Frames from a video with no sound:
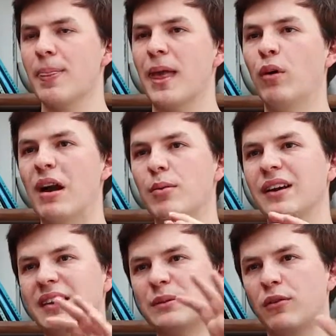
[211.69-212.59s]
And we're able to
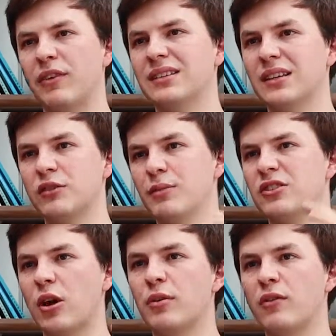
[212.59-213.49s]
get these professors from these
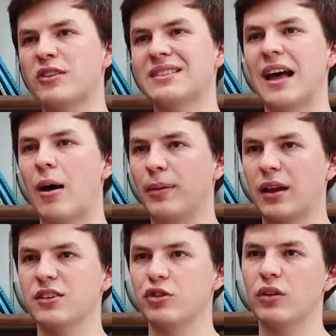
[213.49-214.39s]
top universities helping
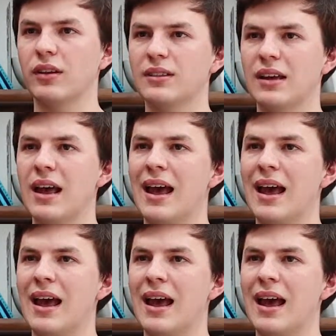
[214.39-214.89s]
our students.